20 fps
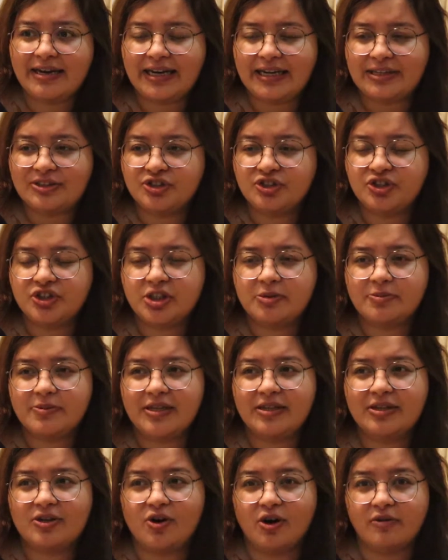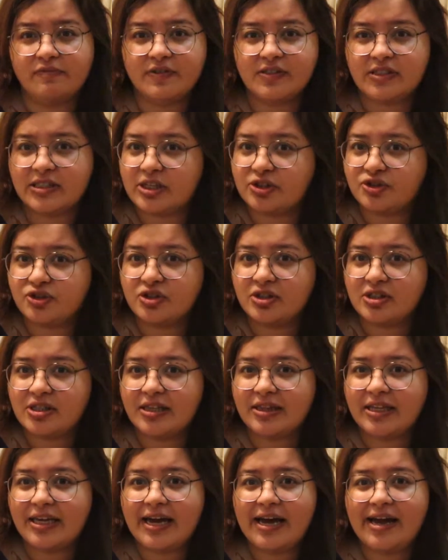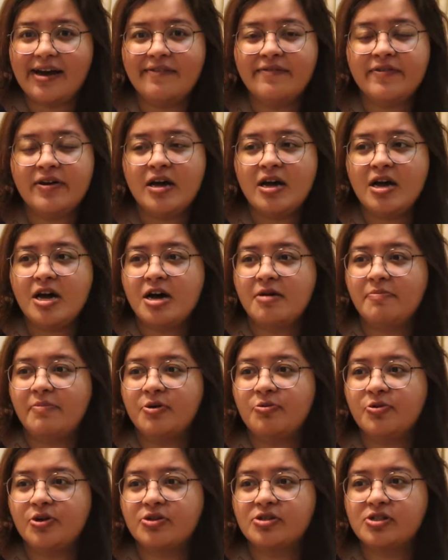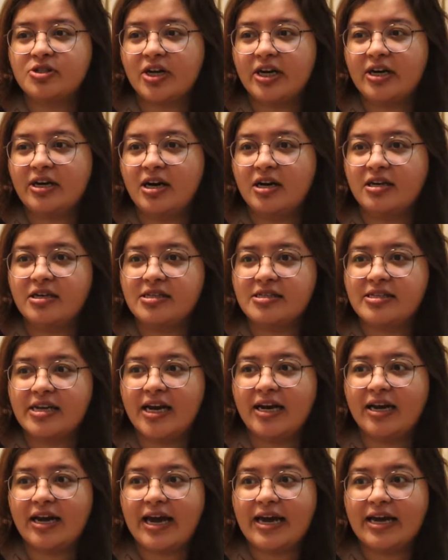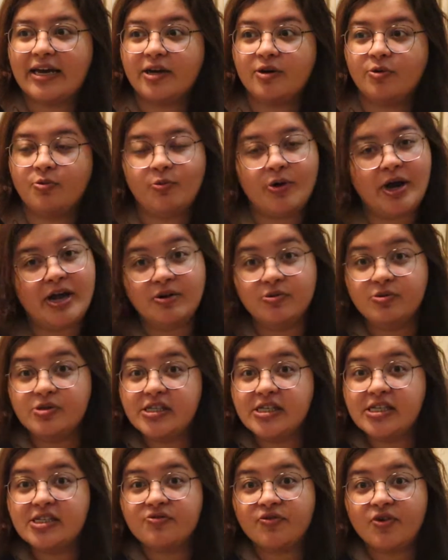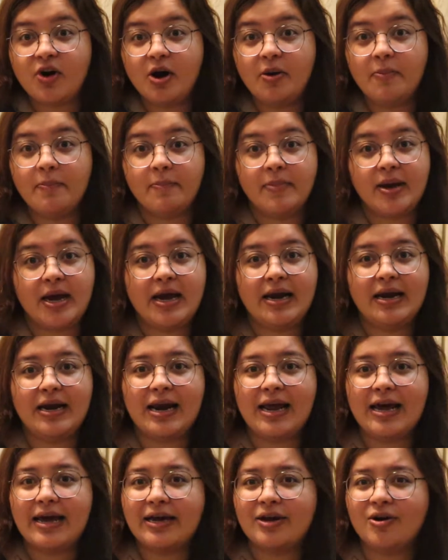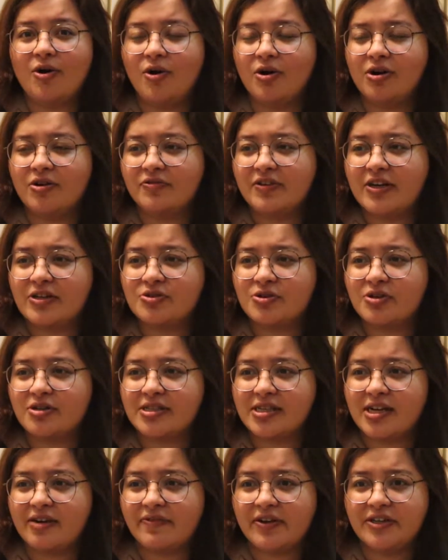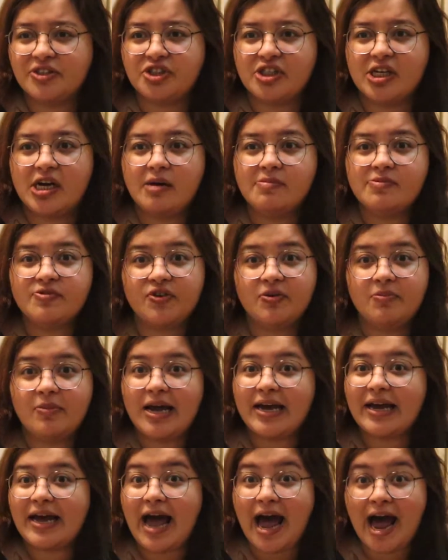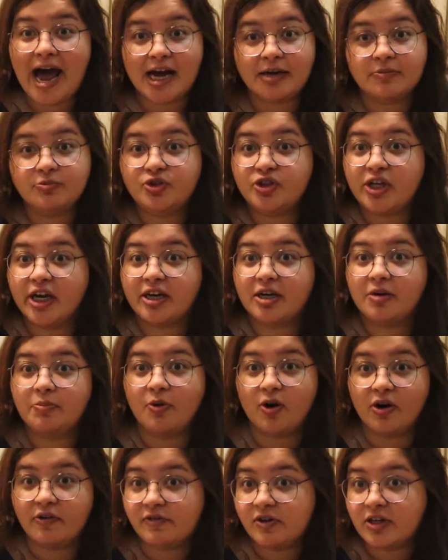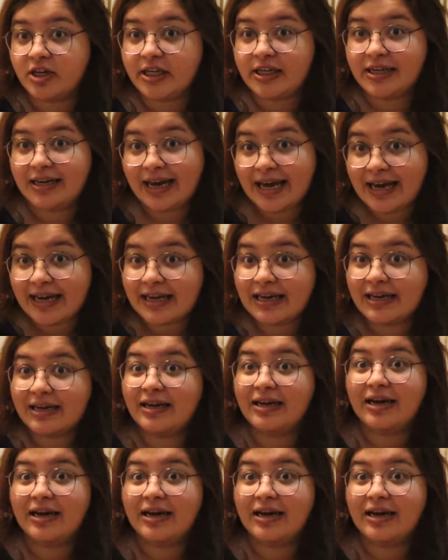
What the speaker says: relationships and the conversations that they have, but we also get to understand like where Lucy's from and like all of that sort of stuff. And she comes from like abject poverty, like